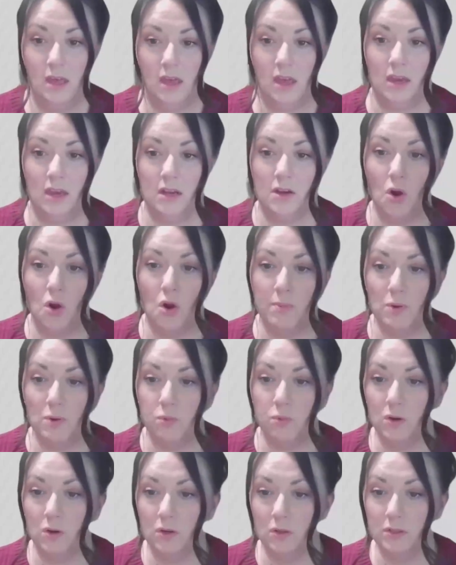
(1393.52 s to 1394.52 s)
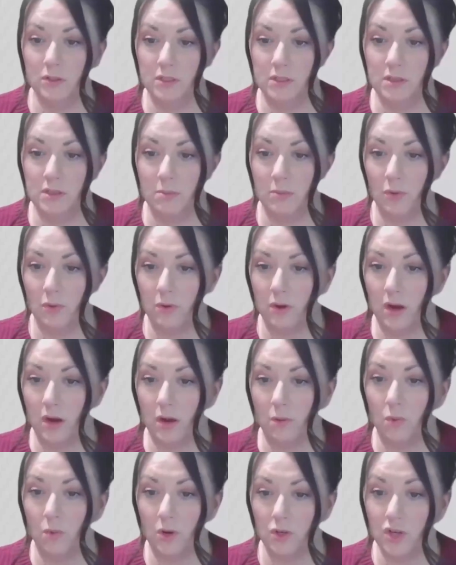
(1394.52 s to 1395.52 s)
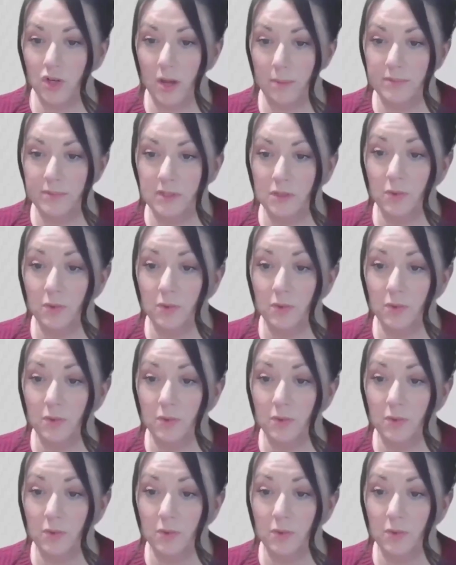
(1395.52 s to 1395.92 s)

And open world summer uh, workshops,